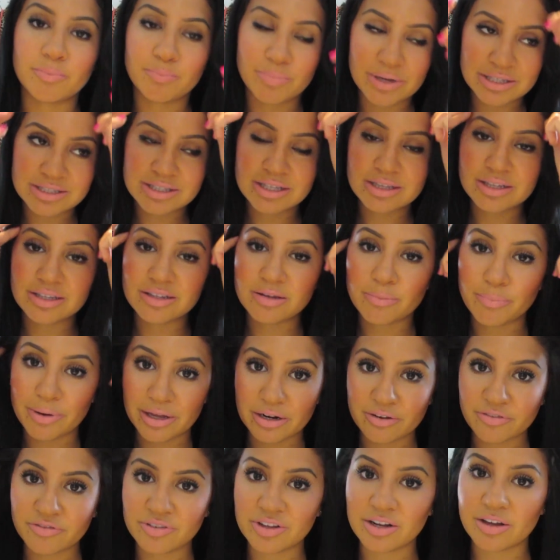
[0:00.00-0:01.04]
basically the
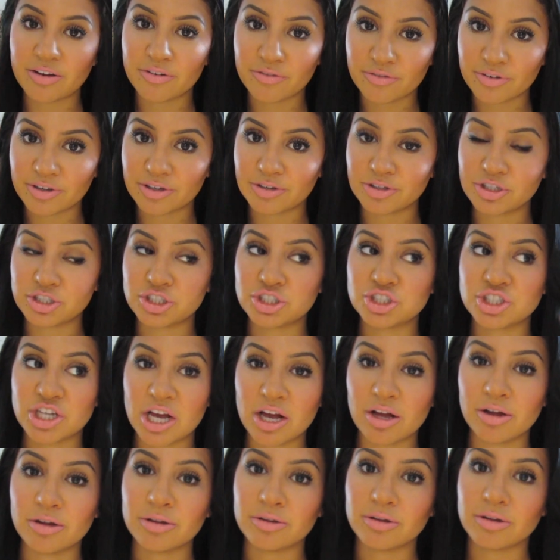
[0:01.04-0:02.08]
benefit of a
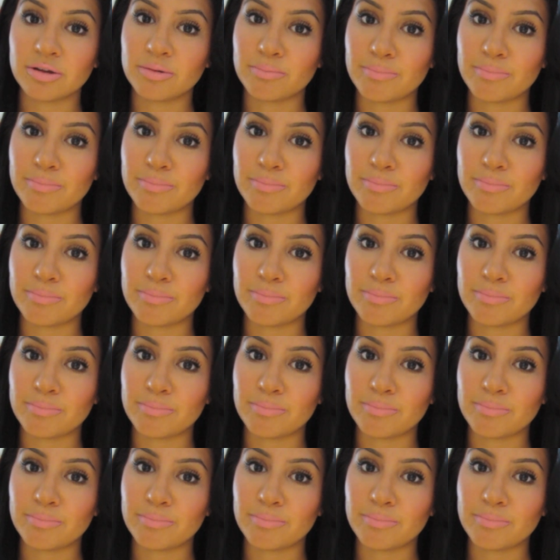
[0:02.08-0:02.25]
gel